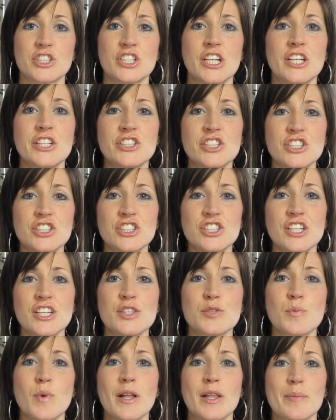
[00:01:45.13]
changing
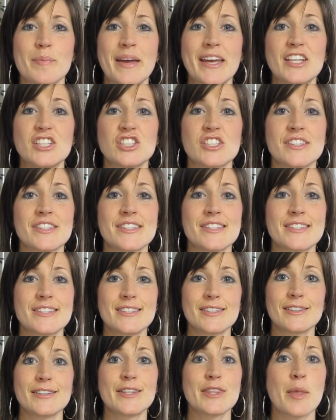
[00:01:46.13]
sheets while a patient's
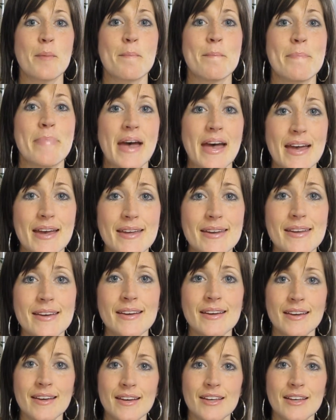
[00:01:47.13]
still in the bed,